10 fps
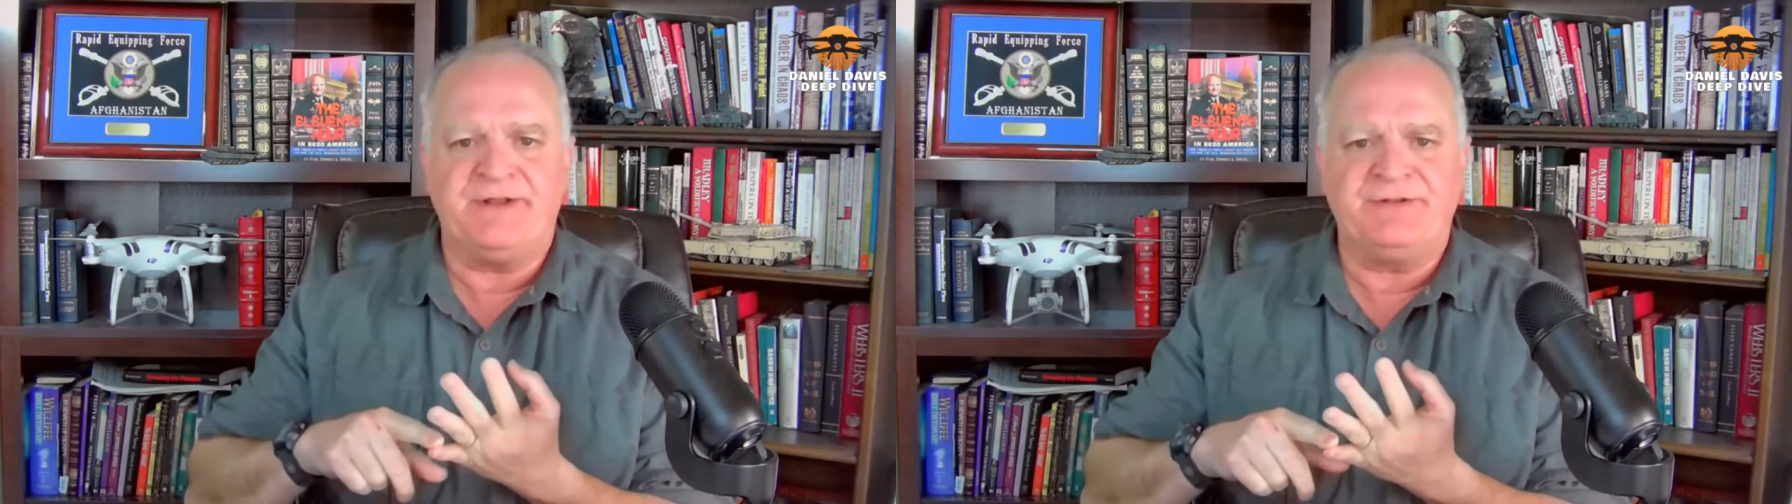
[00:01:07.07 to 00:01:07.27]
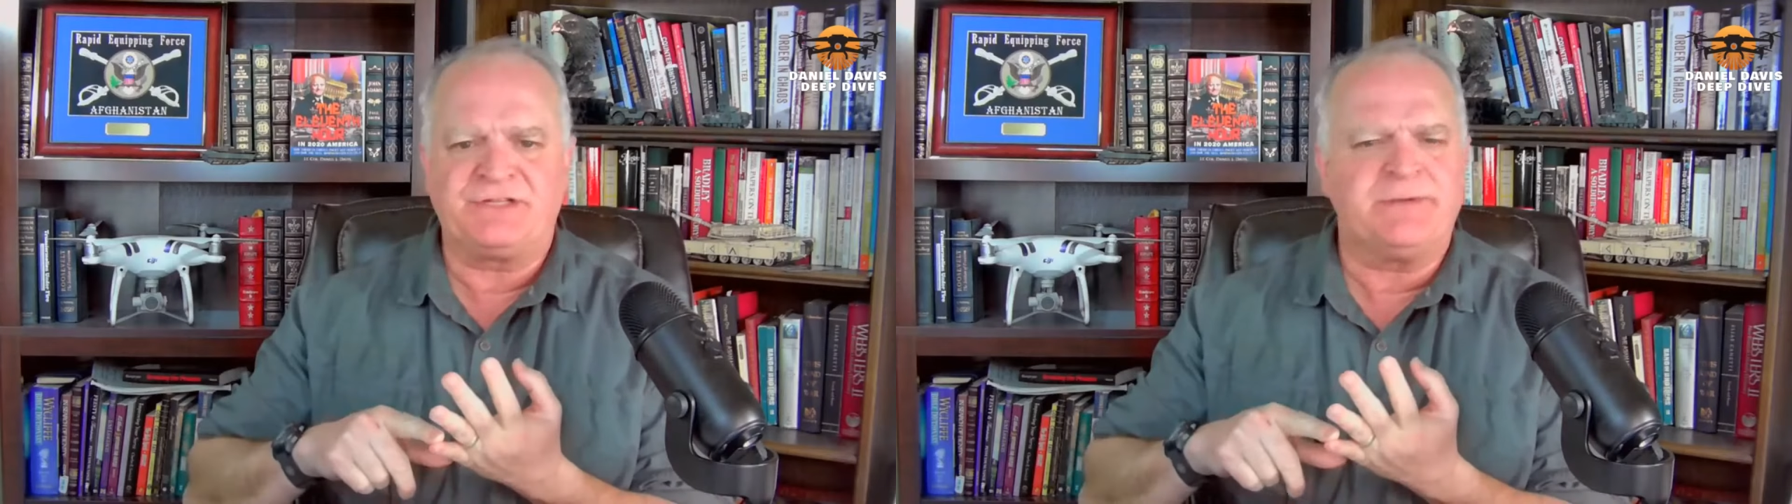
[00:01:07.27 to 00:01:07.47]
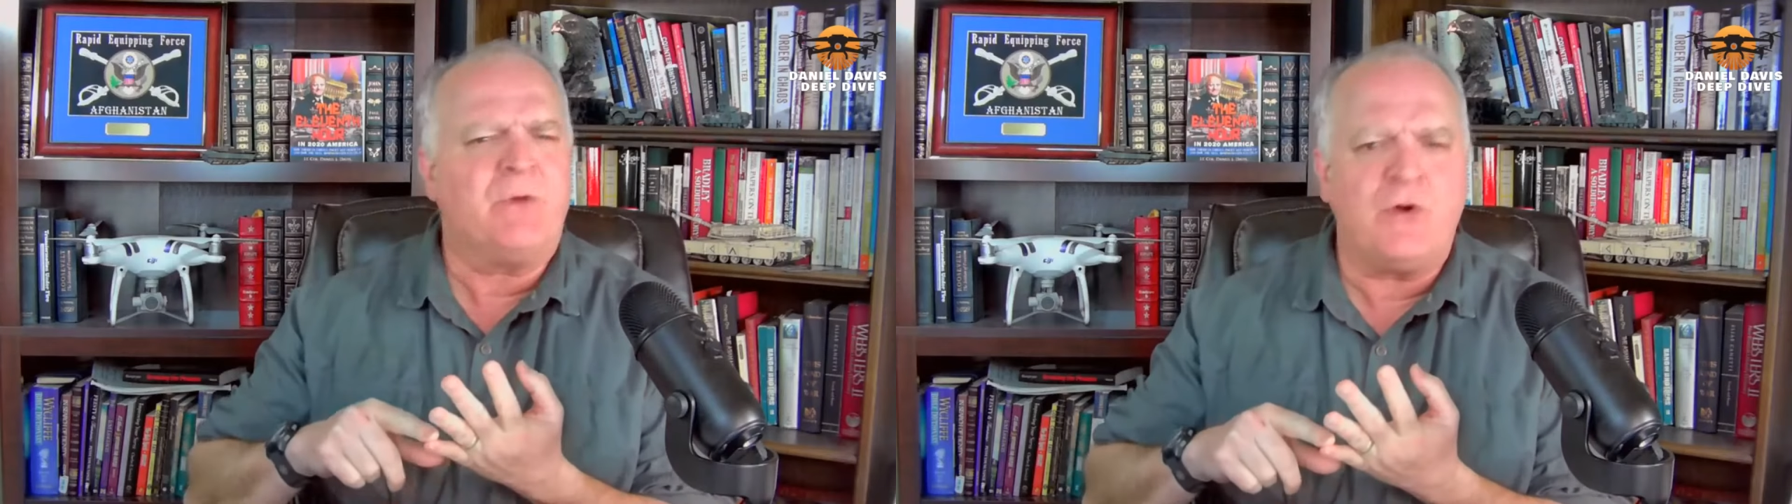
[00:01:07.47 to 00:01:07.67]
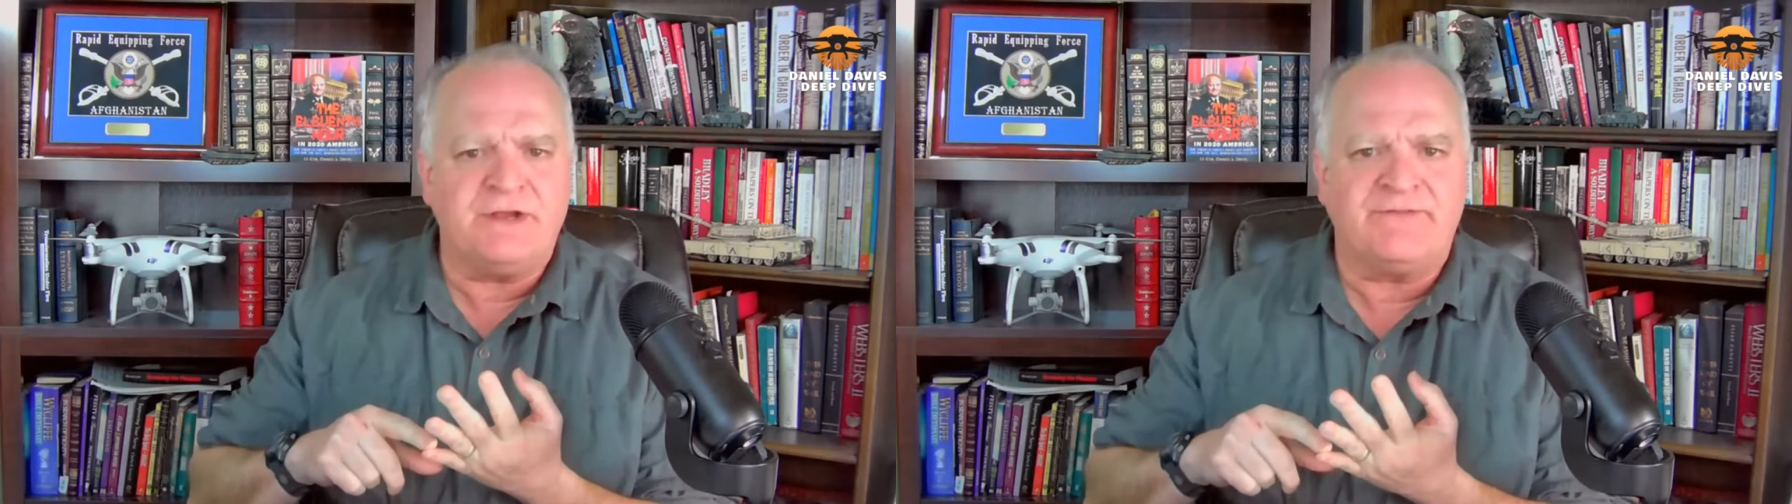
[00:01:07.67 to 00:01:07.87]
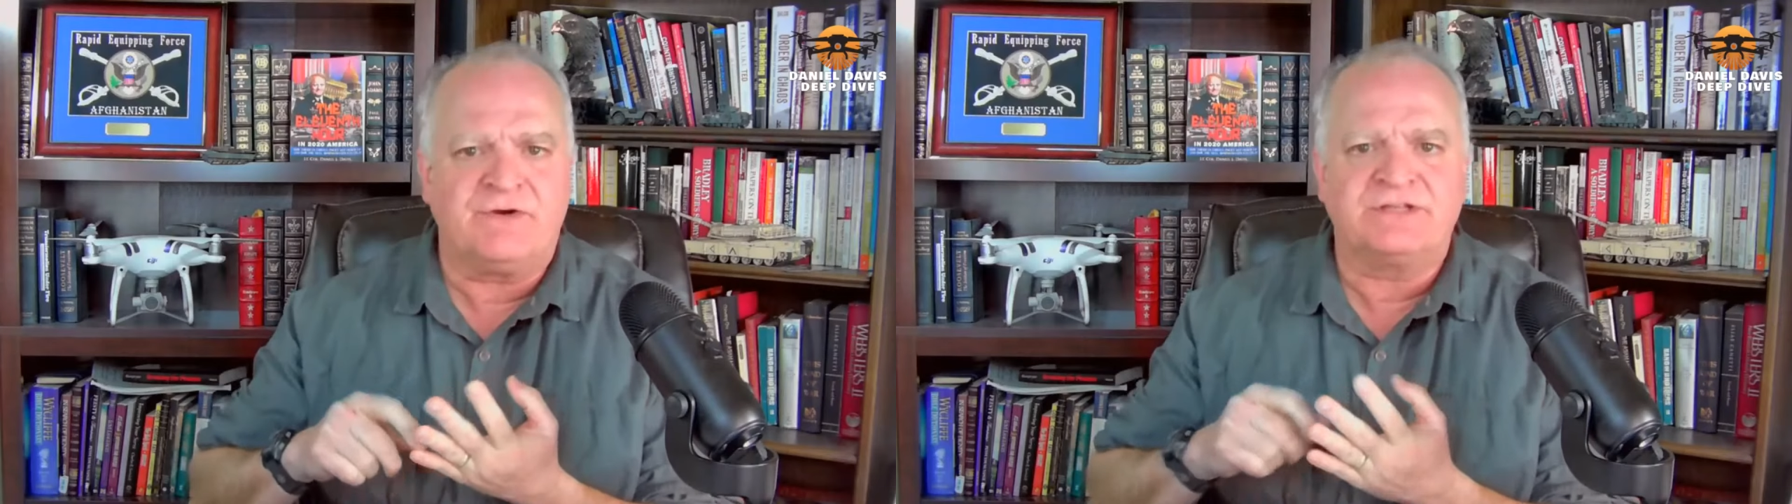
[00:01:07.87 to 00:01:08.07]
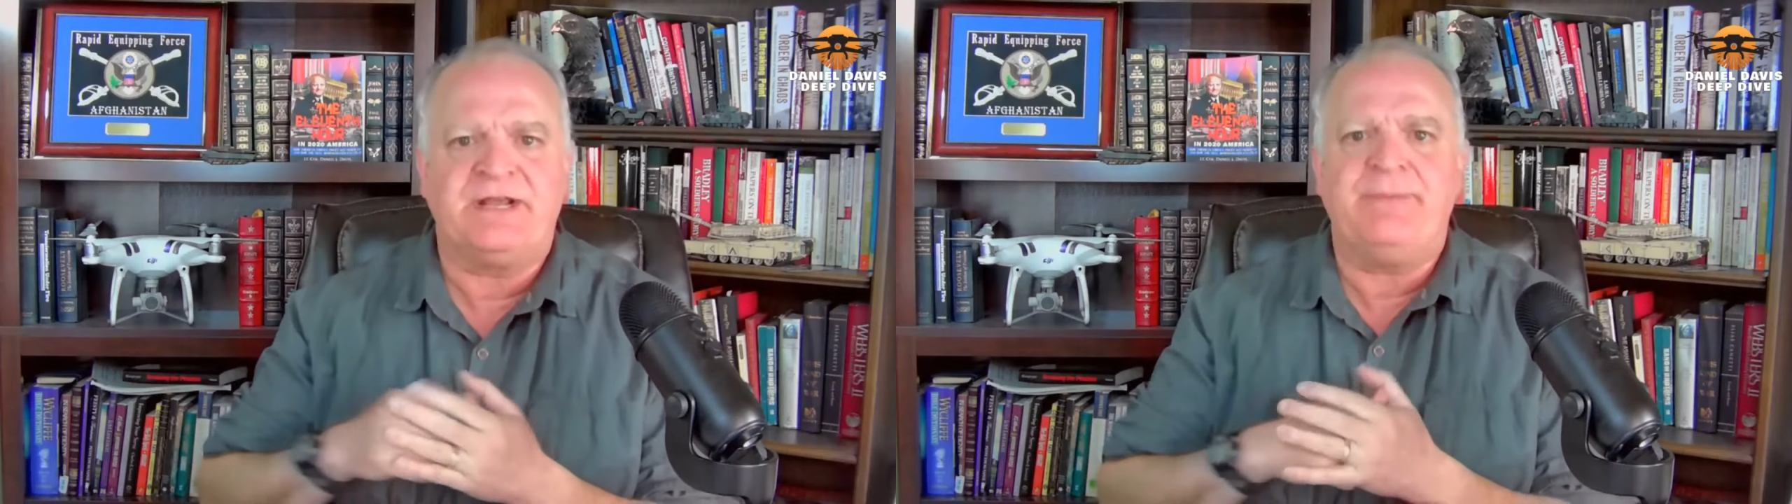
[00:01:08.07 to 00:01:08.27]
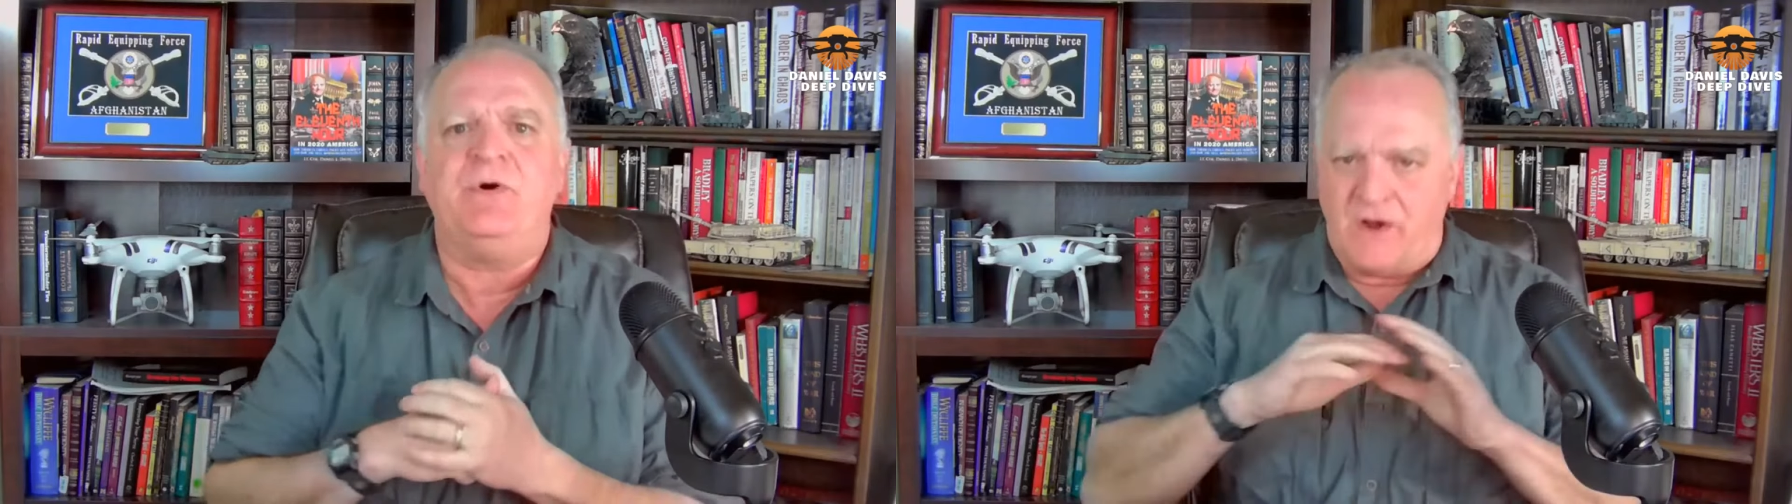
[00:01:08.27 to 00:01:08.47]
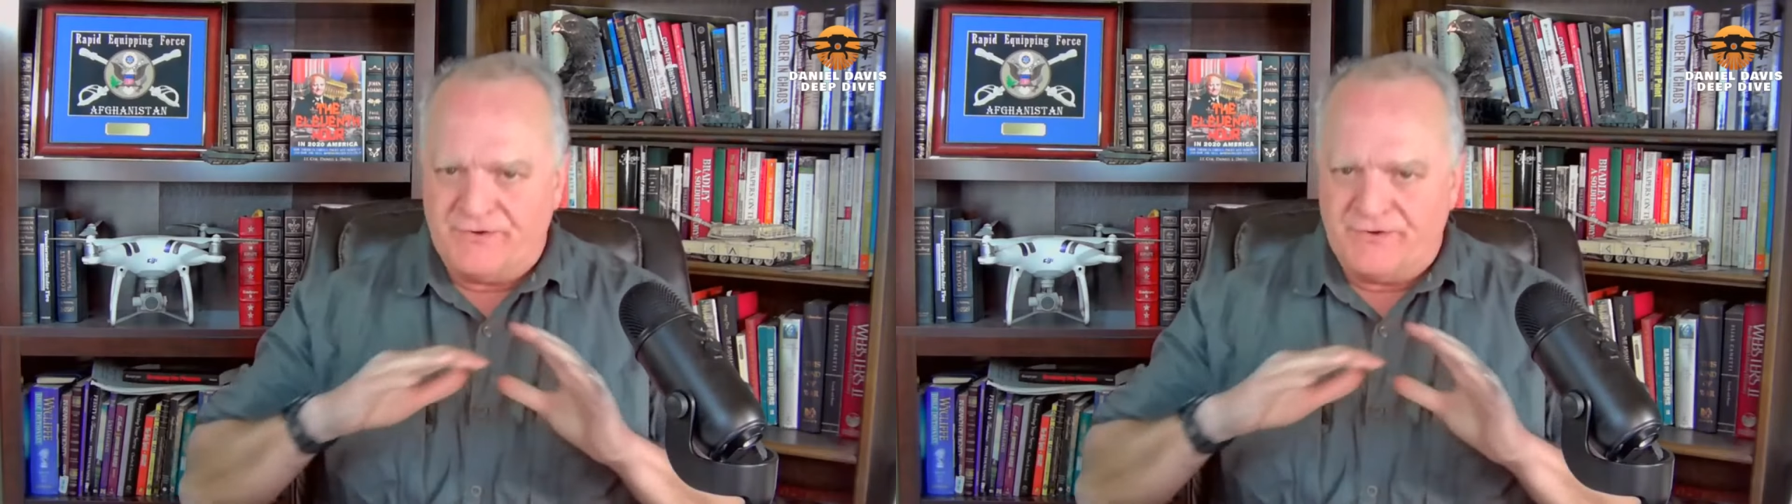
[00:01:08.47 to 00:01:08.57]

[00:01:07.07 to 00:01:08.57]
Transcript: in Somalia, for example,